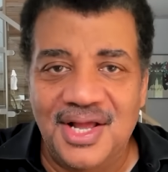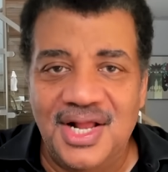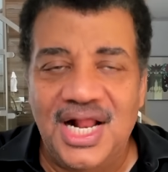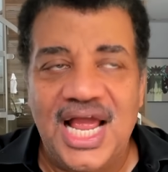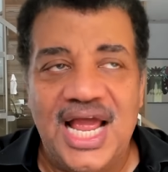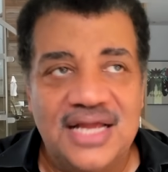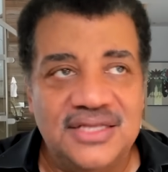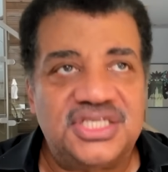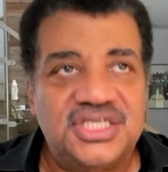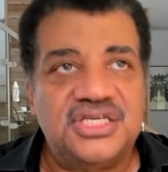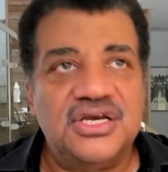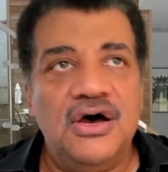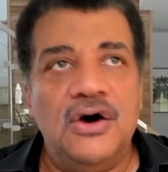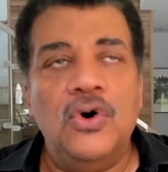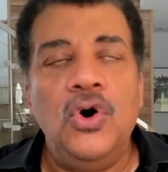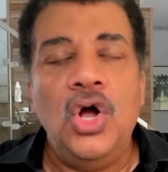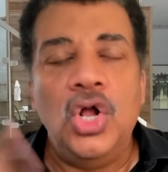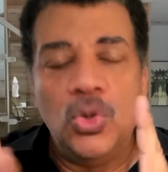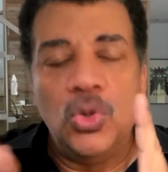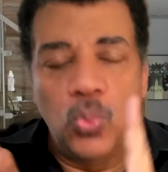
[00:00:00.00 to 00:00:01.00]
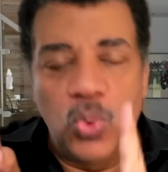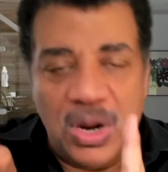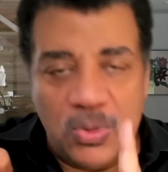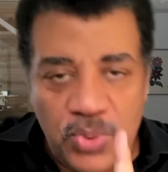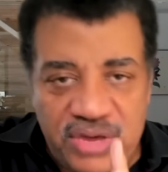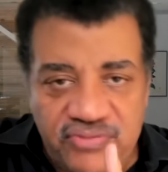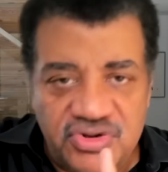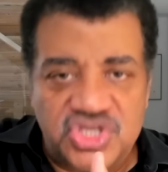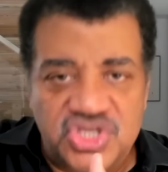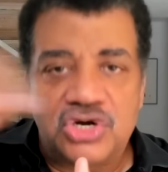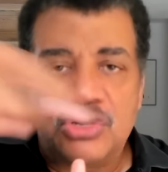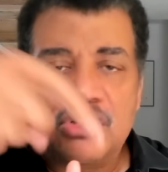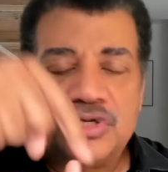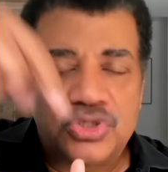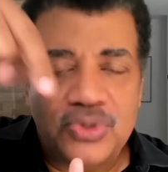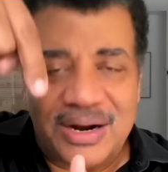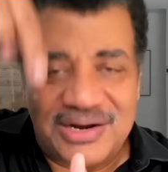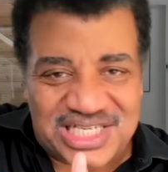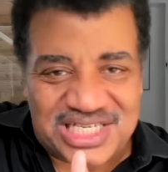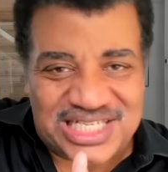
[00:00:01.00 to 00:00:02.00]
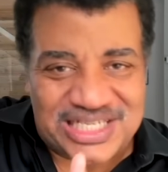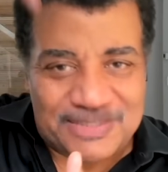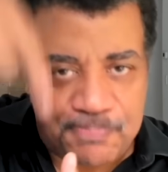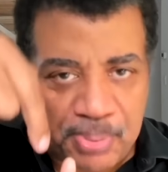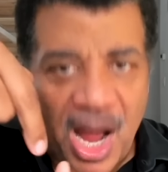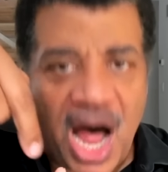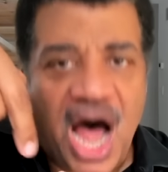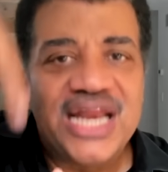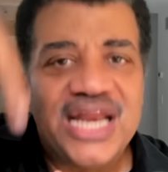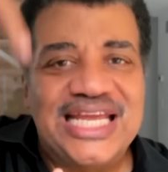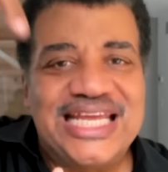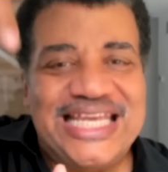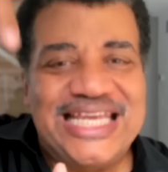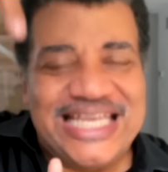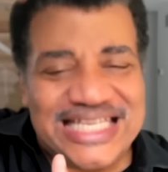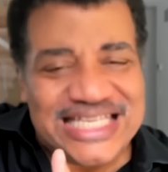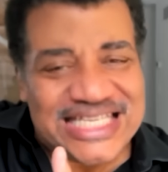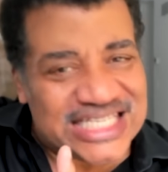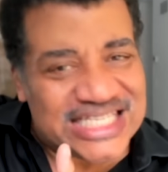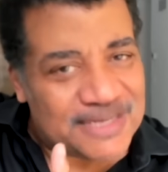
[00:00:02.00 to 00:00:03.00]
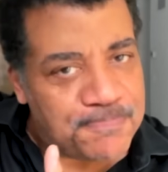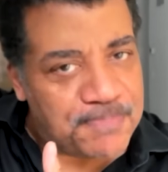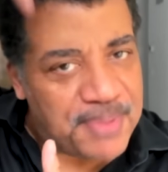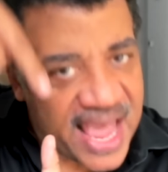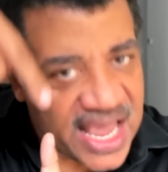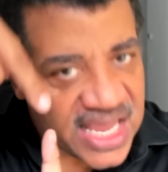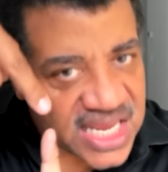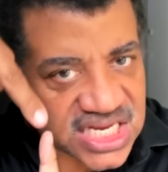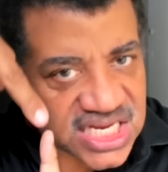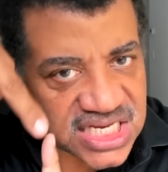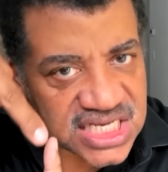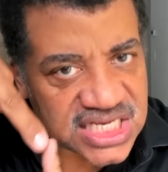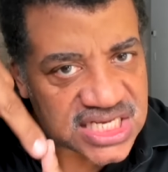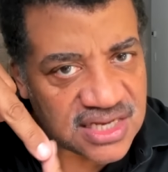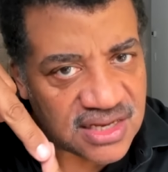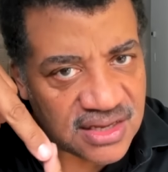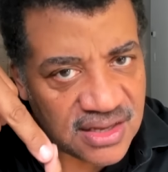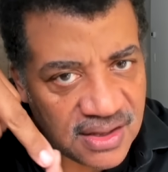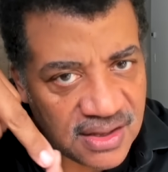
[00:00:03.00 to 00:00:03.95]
And so when we return to our spot in space